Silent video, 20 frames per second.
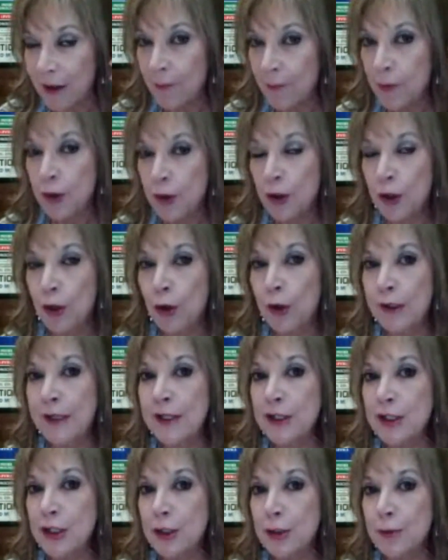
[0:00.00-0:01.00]
You're learning
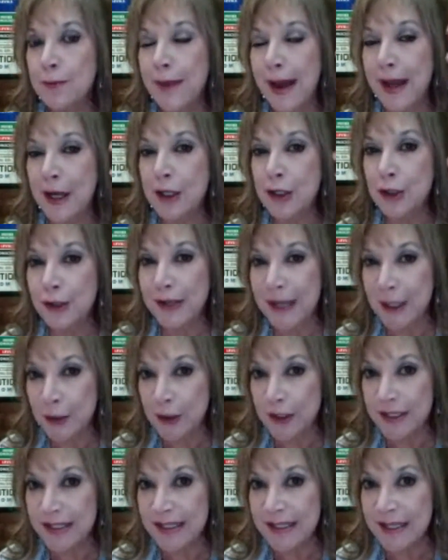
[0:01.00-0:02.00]
to manage your inner
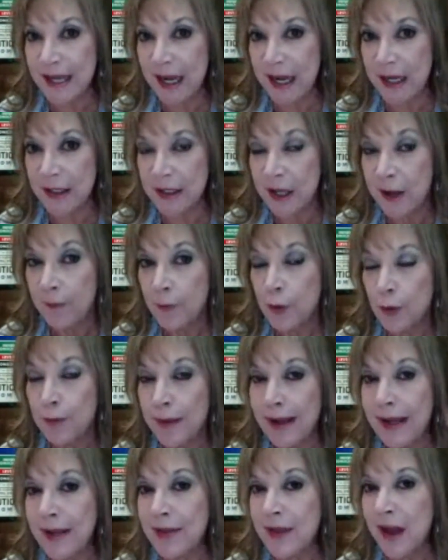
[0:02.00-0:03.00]
state. You're
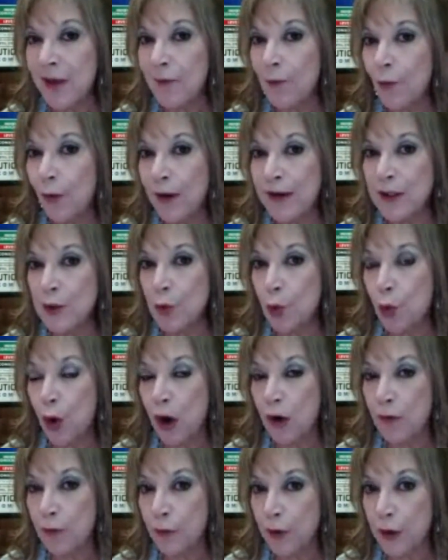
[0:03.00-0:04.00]
making that voice
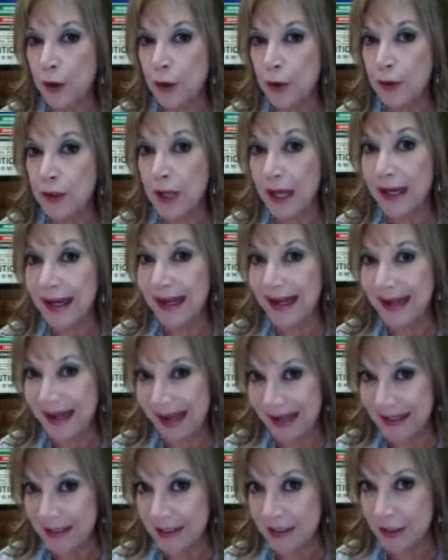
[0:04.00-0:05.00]
work for you, not
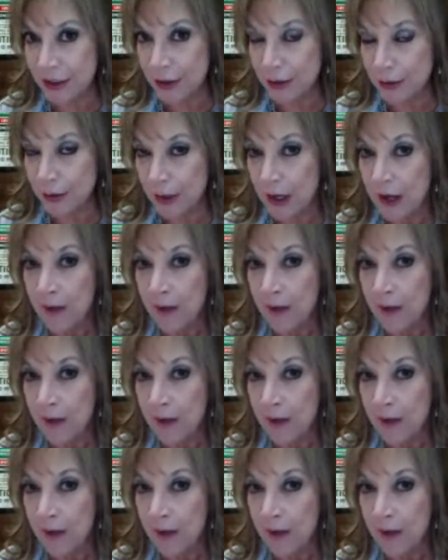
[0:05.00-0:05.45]
against you.